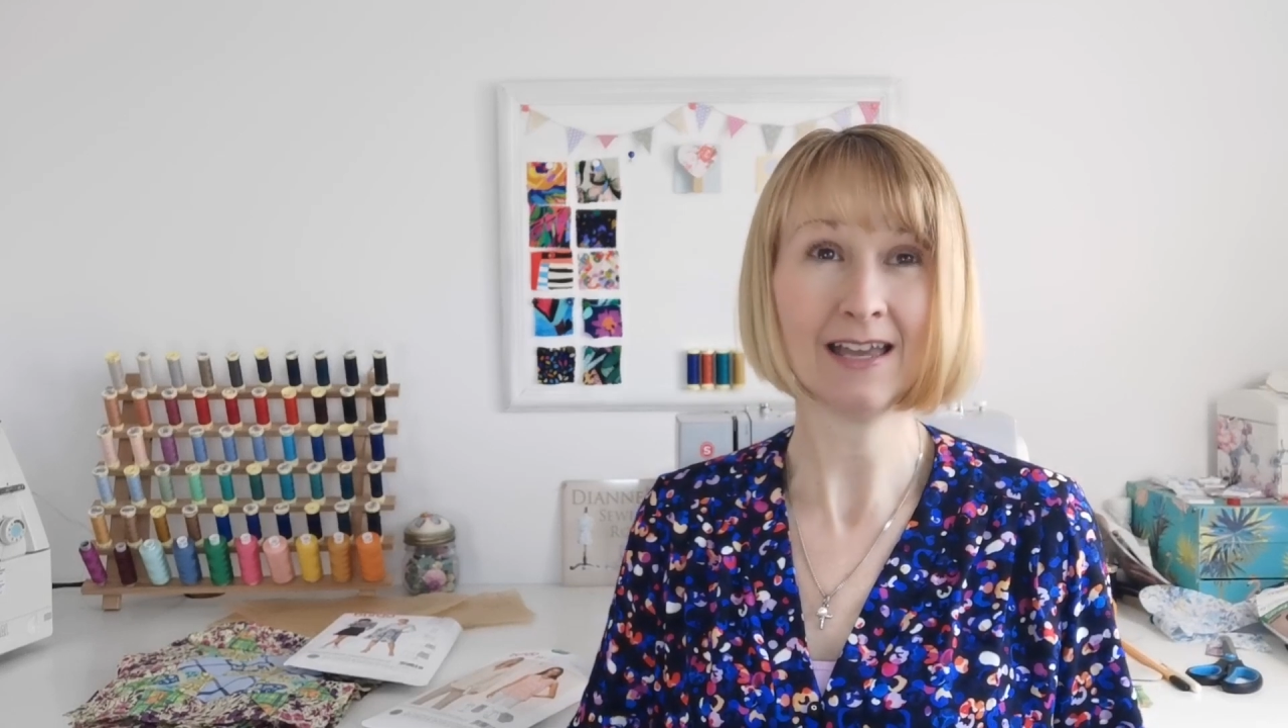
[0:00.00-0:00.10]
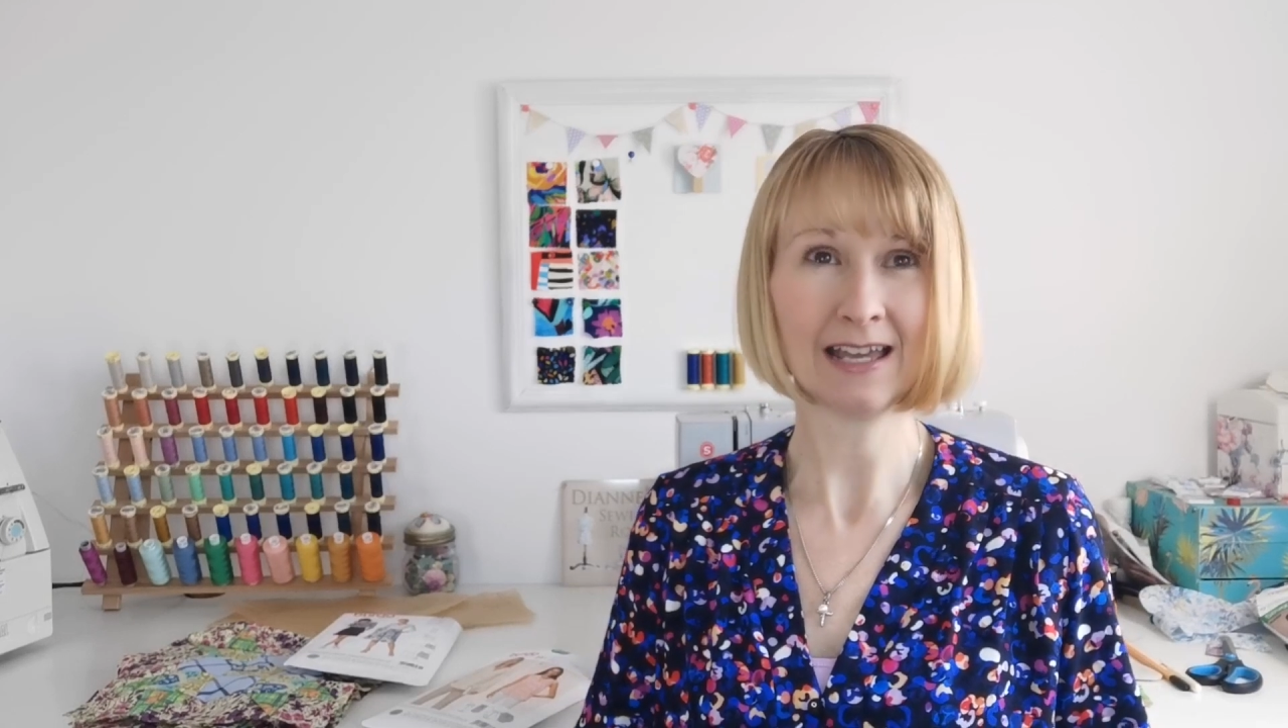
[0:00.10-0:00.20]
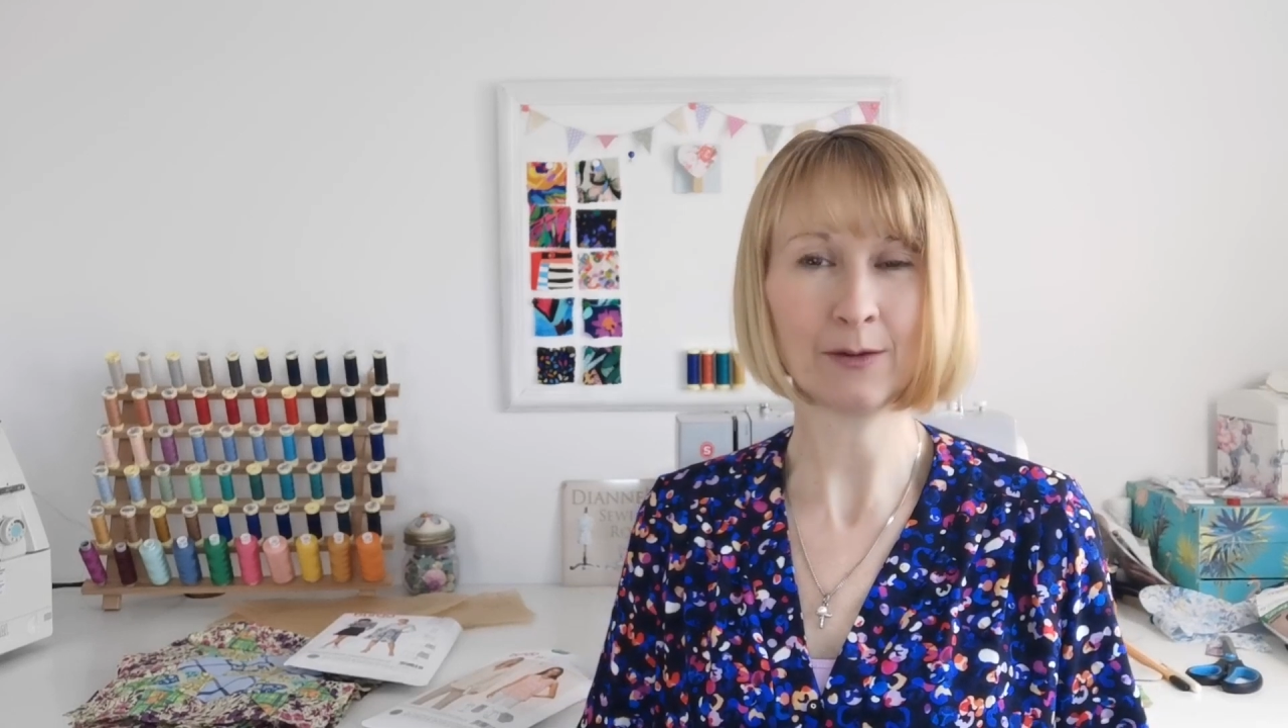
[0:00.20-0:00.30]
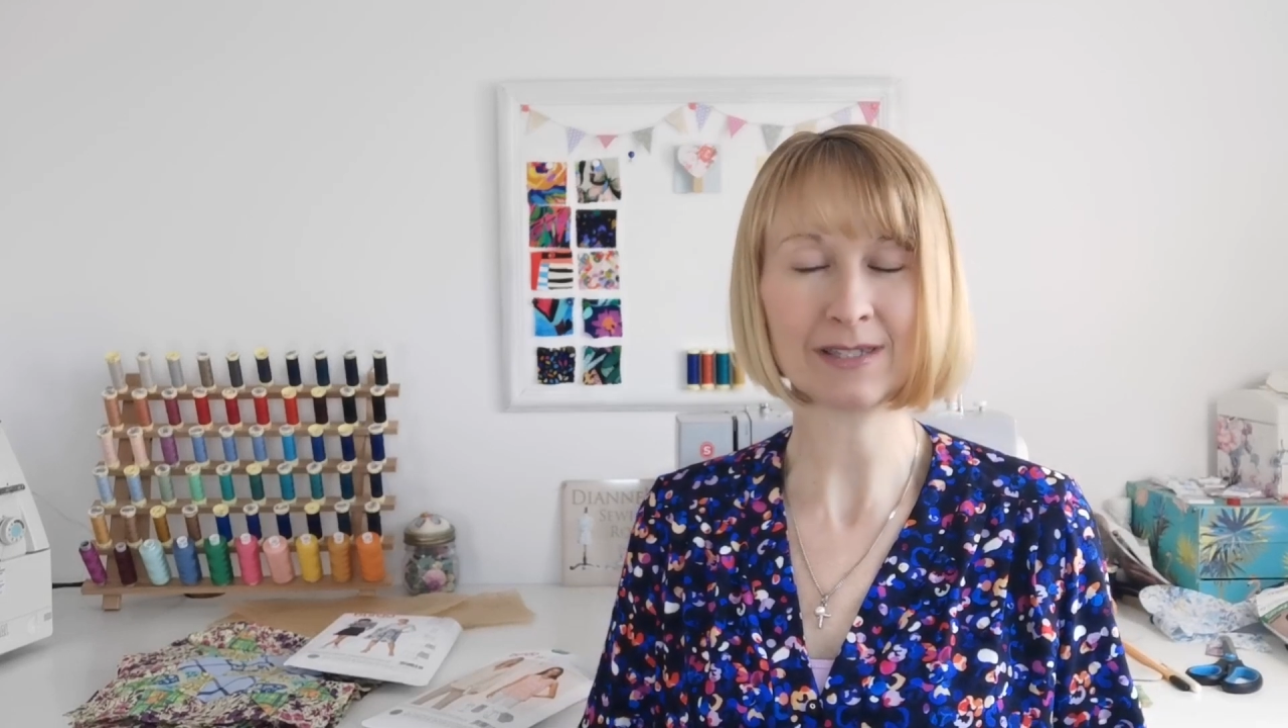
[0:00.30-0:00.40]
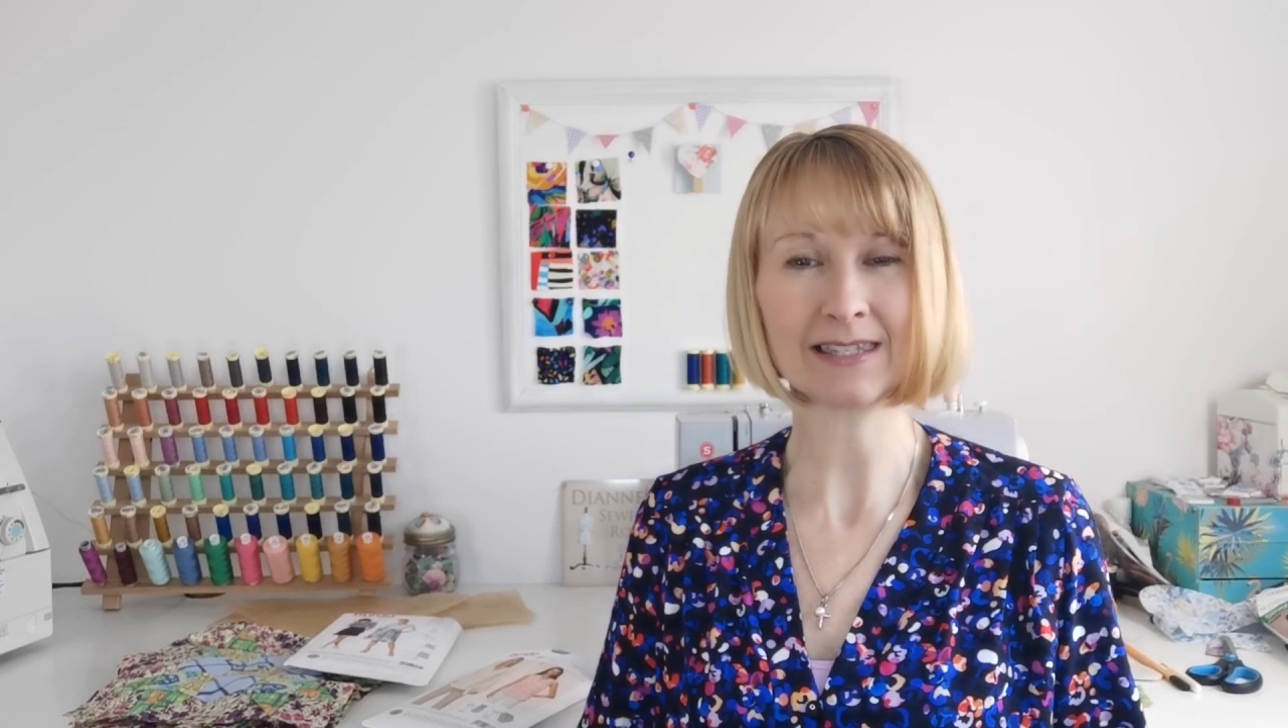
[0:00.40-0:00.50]

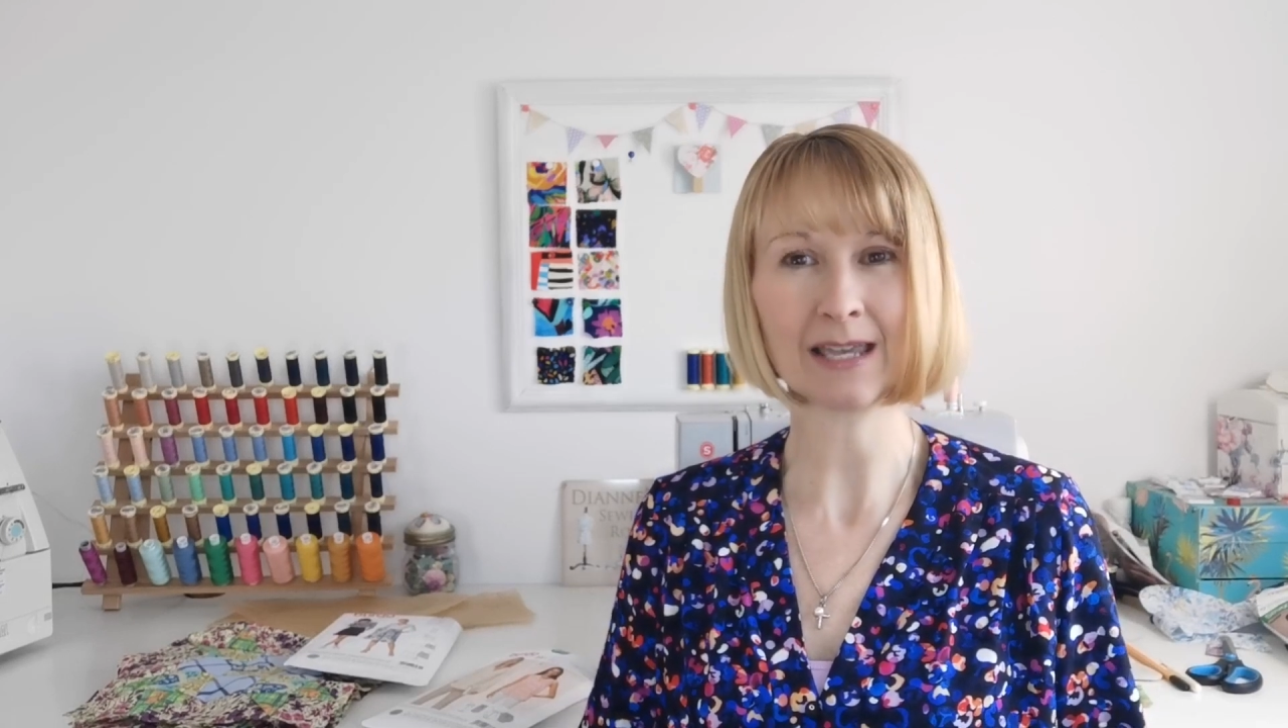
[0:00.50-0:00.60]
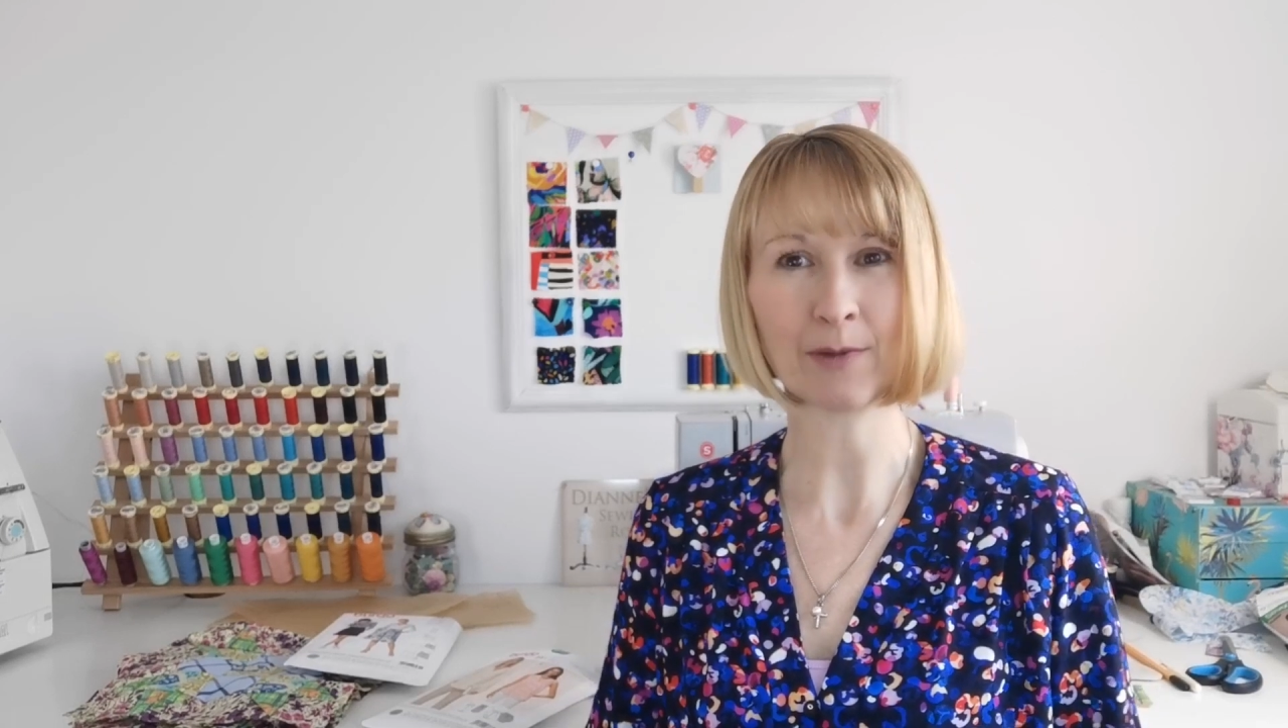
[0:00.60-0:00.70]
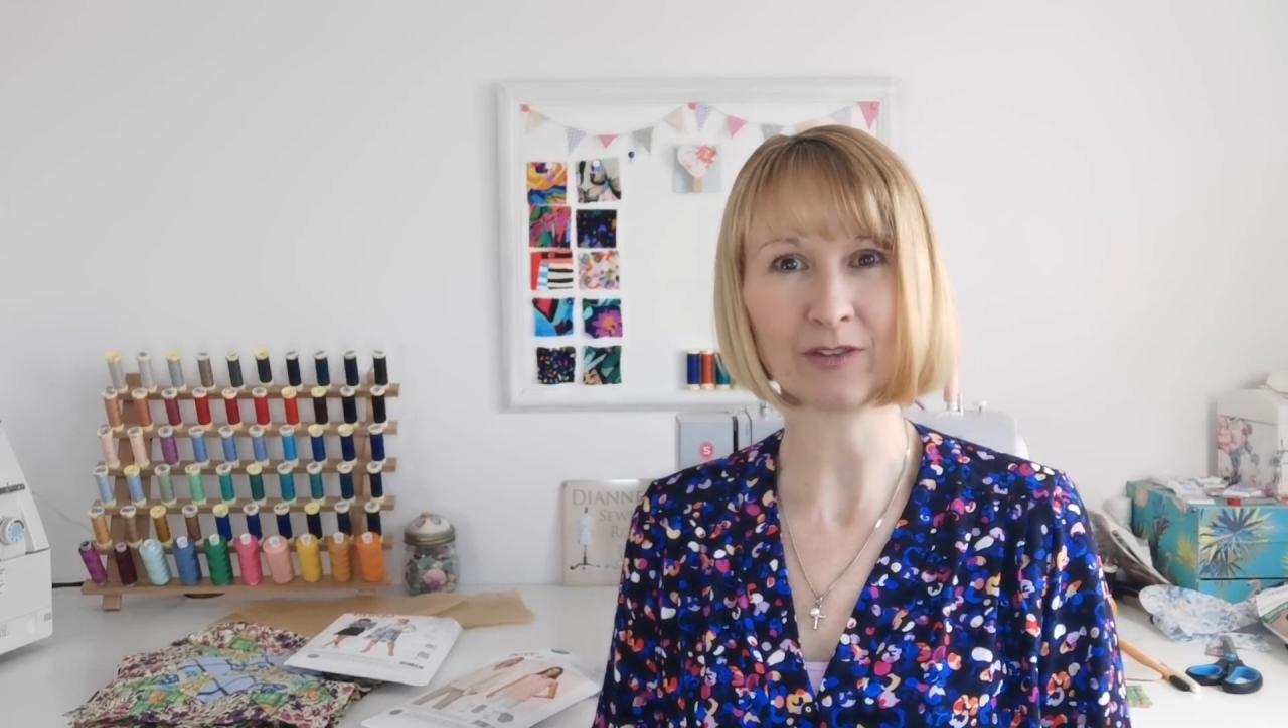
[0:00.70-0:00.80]
and it was the same